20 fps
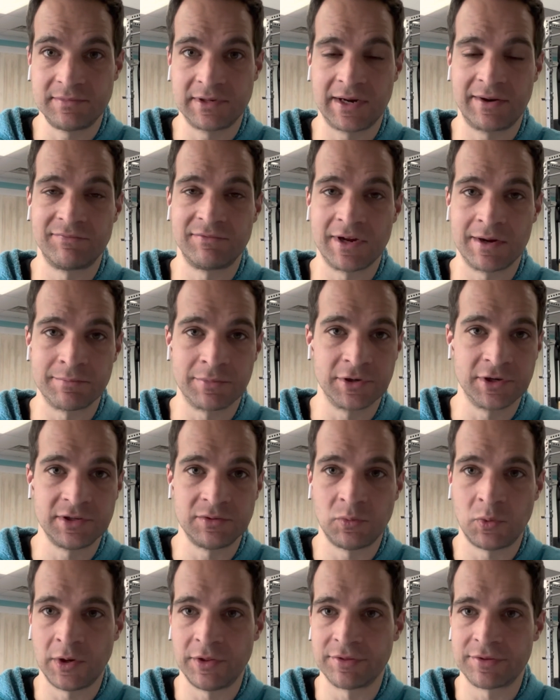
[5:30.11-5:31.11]
and I've numbered it
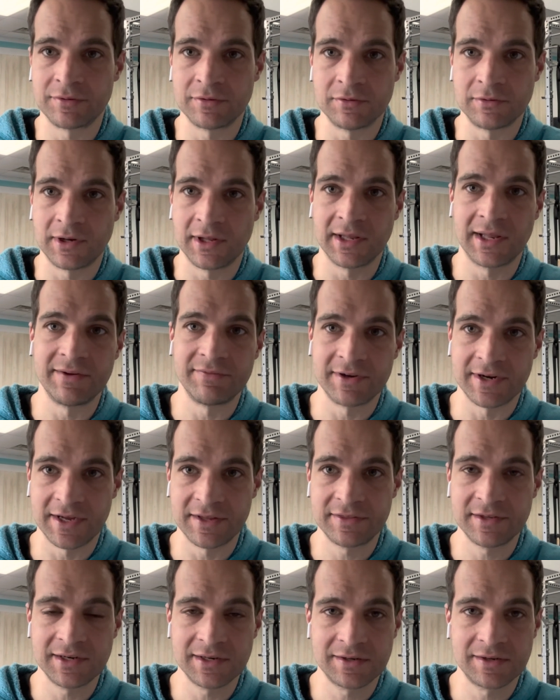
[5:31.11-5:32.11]
1 through 11, I
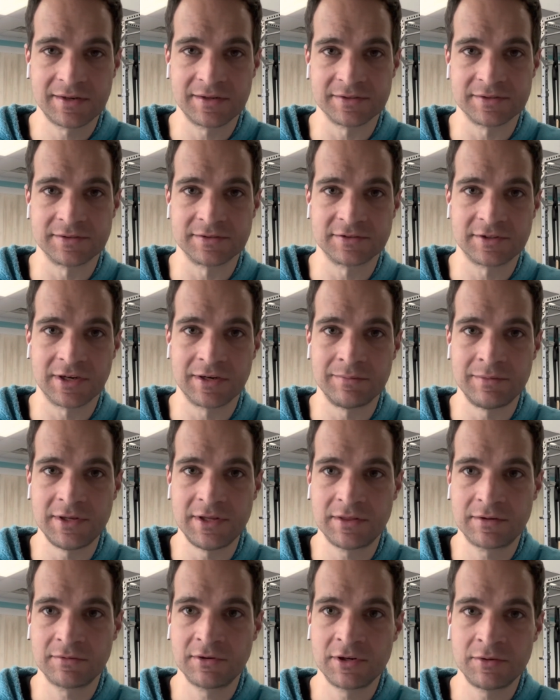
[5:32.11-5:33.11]
think, because there's going to be
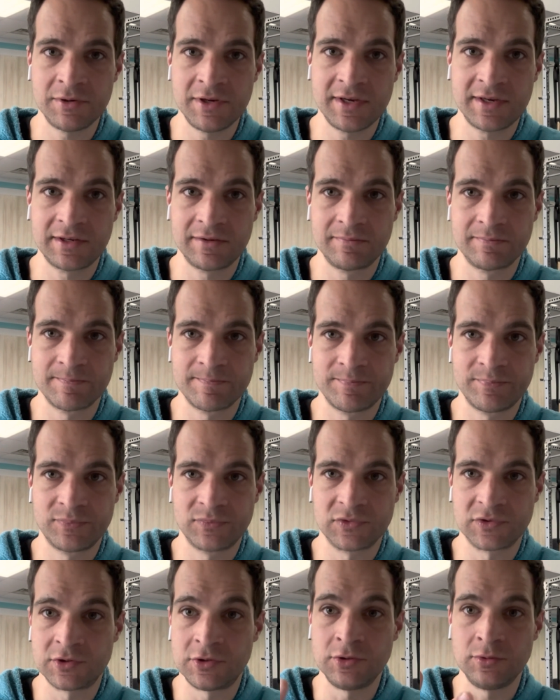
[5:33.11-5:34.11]
3 a week,
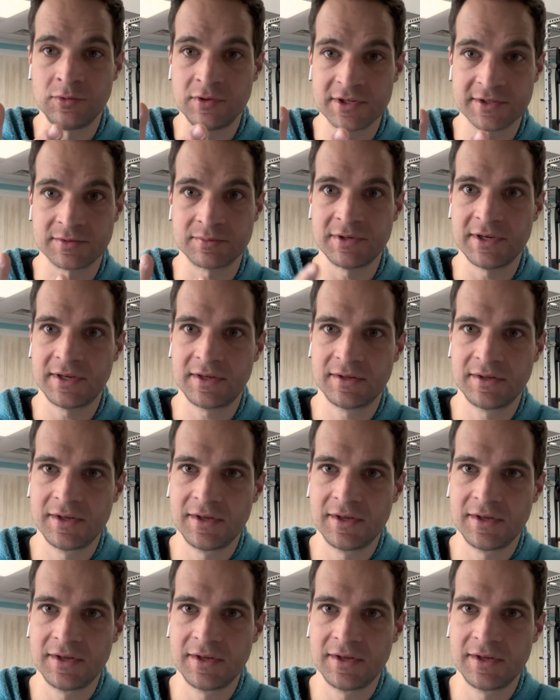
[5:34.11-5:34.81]
2 this week.